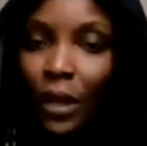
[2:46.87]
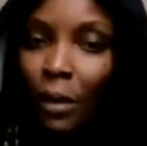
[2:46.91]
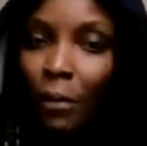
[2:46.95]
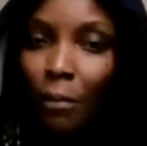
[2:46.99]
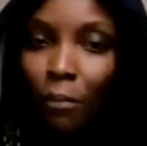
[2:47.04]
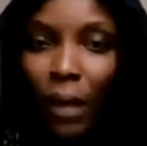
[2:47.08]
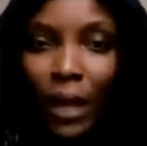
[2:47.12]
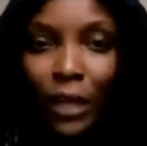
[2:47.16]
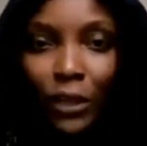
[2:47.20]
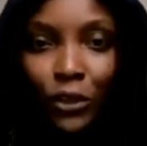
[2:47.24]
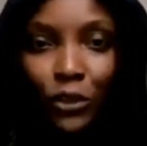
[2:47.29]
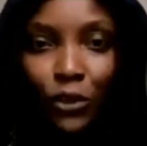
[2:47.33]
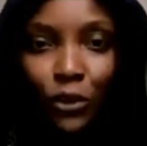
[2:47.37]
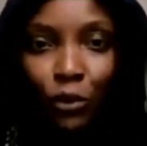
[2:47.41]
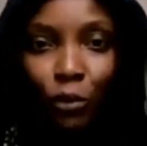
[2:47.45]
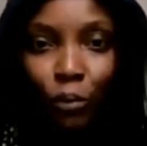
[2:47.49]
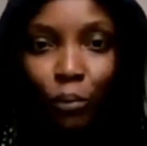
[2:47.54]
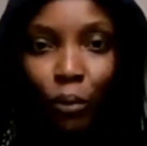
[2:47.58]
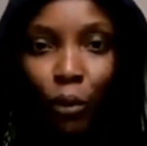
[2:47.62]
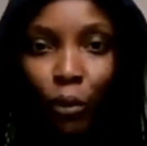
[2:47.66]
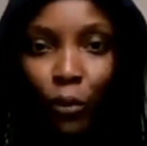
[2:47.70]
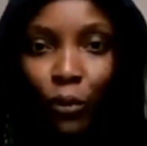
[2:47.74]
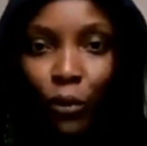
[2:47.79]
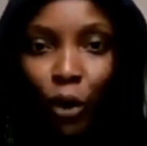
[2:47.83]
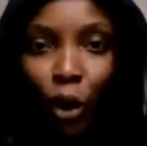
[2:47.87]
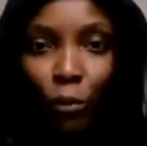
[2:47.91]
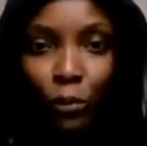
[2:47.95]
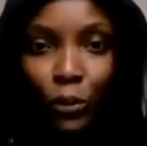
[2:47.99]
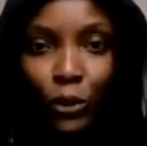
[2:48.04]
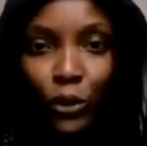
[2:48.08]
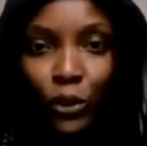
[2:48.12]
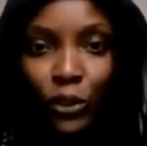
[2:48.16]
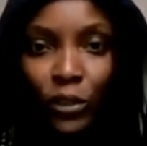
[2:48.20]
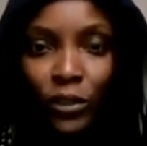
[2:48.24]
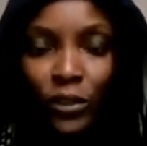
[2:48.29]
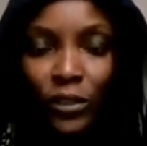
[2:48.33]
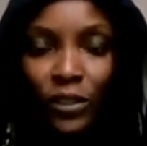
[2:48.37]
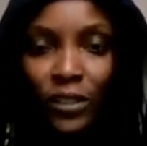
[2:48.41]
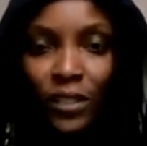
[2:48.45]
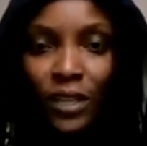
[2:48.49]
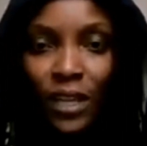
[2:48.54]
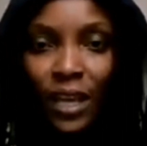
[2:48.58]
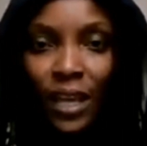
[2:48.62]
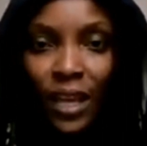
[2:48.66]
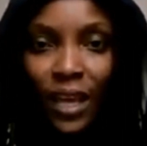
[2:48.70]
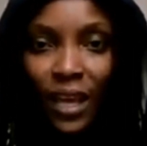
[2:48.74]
Mind you, both options